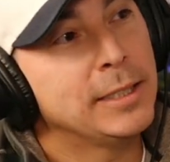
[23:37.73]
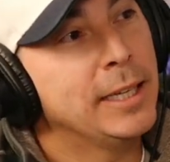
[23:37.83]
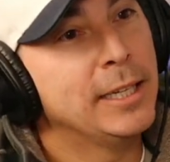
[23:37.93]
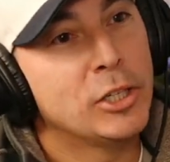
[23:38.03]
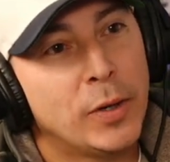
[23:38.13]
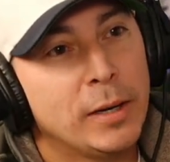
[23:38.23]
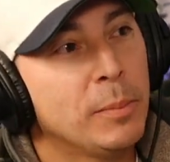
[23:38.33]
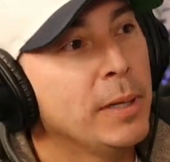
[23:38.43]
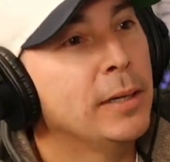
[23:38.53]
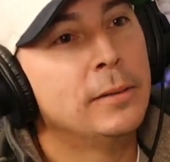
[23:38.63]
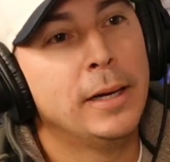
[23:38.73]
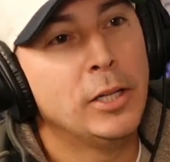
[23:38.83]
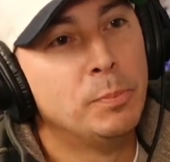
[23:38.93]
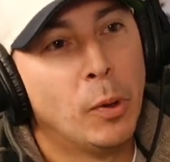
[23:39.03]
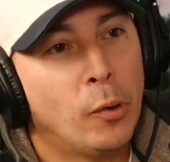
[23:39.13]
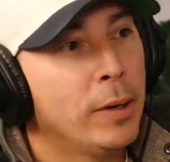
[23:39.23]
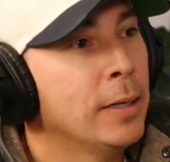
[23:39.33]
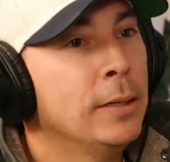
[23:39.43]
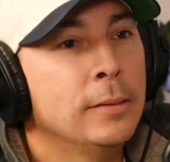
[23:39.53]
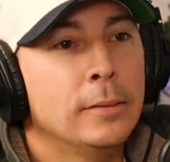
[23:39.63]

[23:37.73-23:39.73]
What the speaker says: in the treadmill, it's boring.